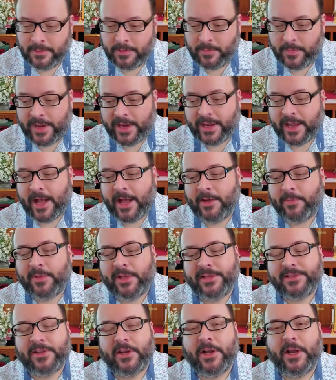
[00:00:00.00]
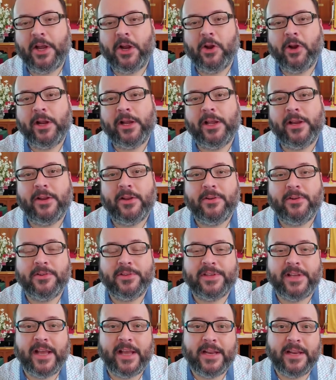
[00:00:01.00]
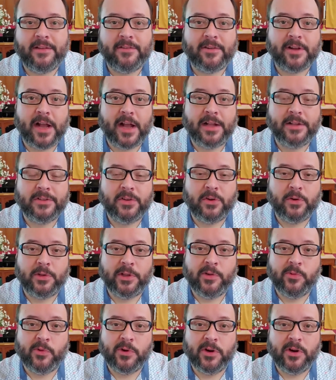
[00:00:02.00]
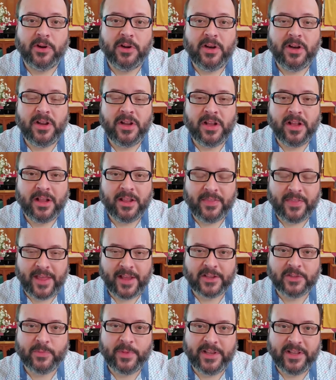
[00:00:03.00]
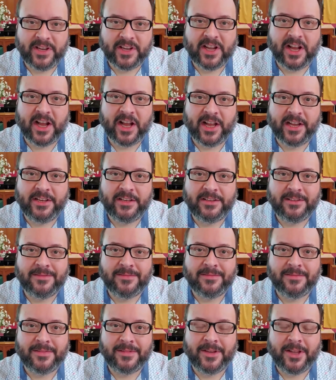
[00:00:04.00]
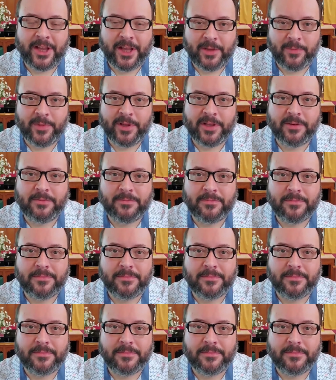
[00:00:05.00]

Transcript: May God bless our hearing and understanding of God's holy word. Thanks be to God. Amen.